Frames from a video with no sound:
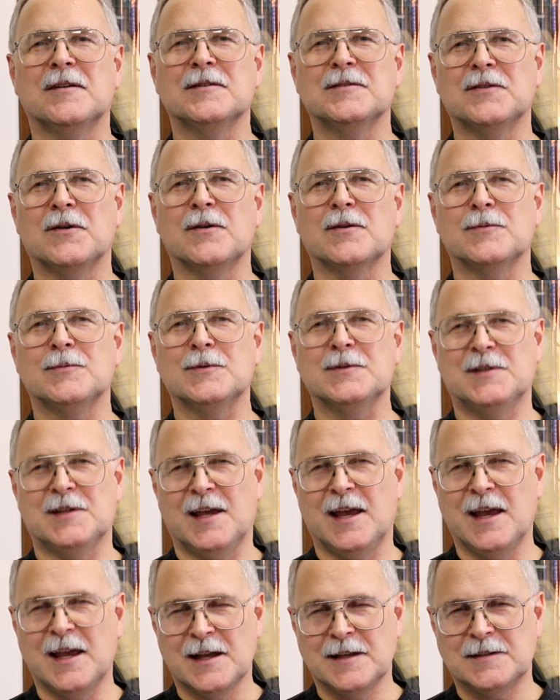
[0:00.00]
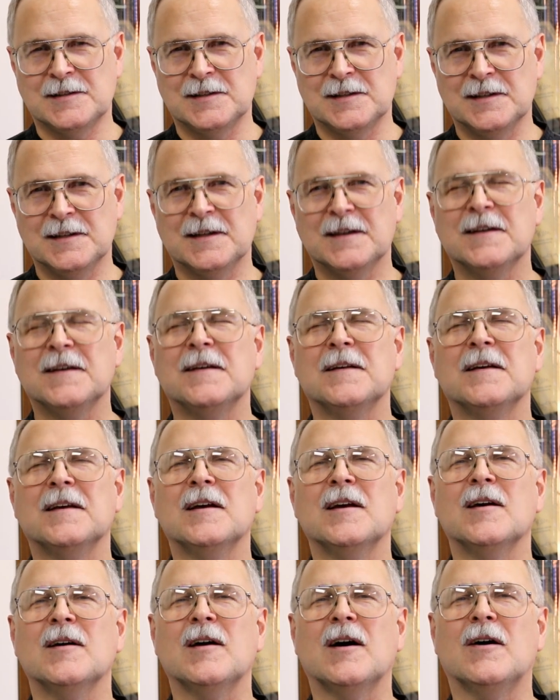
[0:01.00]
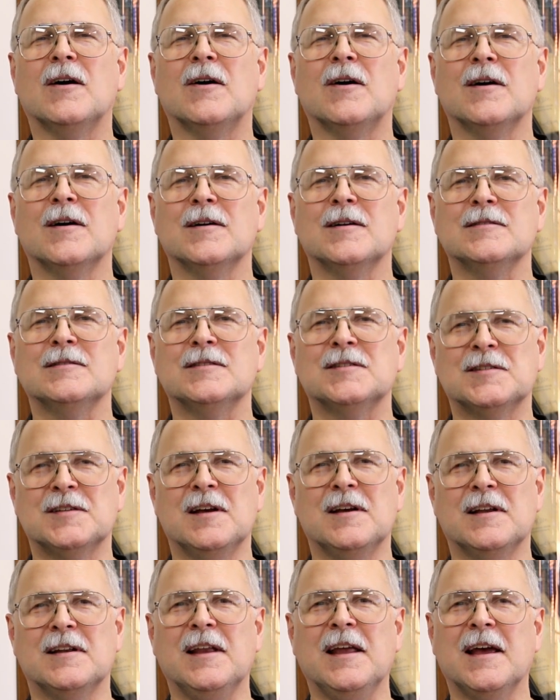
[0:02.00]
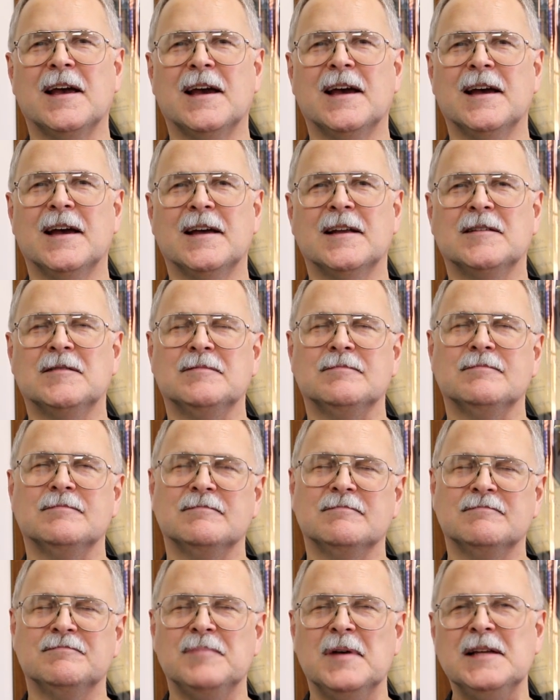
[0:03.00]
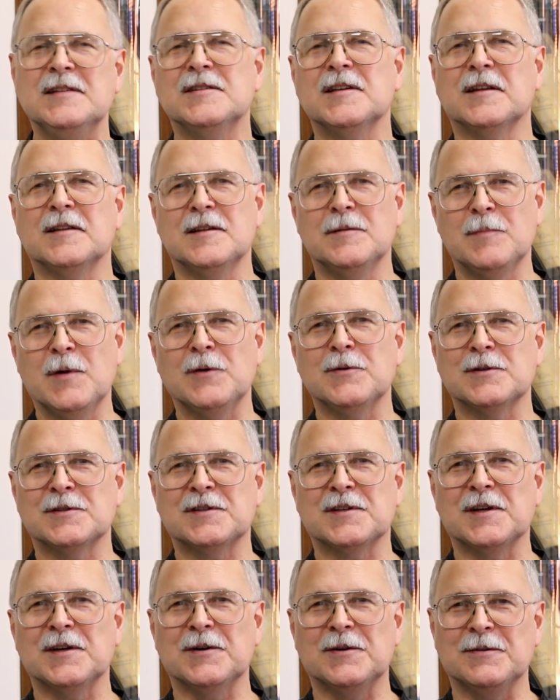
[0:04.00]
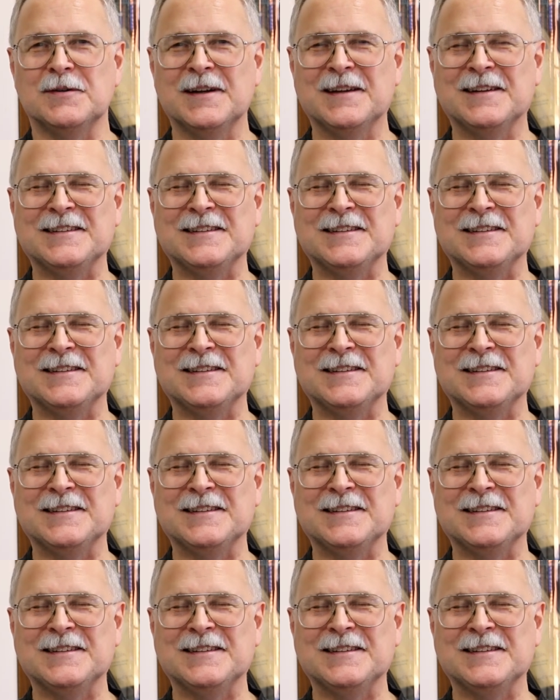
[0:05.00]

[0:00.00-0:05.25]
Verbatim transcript: our daughter was eight. Our son had basically motor skill